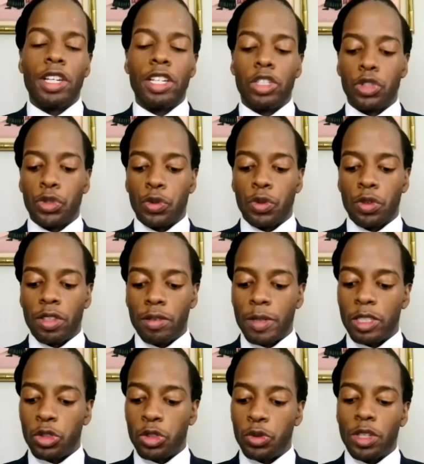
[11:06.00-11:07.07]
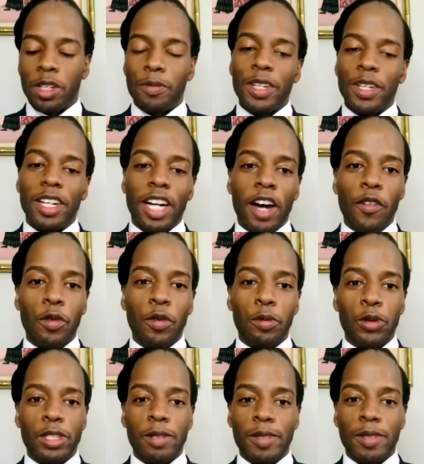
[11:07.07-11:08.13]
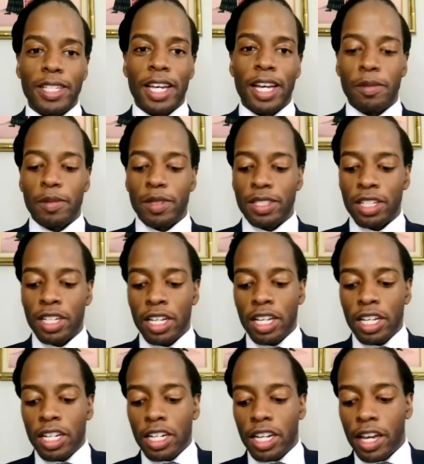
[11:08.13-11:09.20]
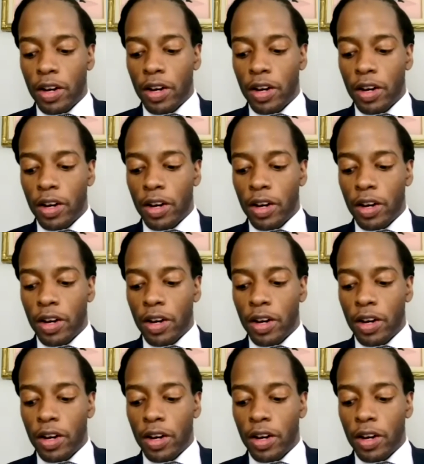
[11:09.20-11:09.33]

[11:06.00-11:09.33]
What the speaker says: need truth, but truth can be uncomfortable sometimes. Now,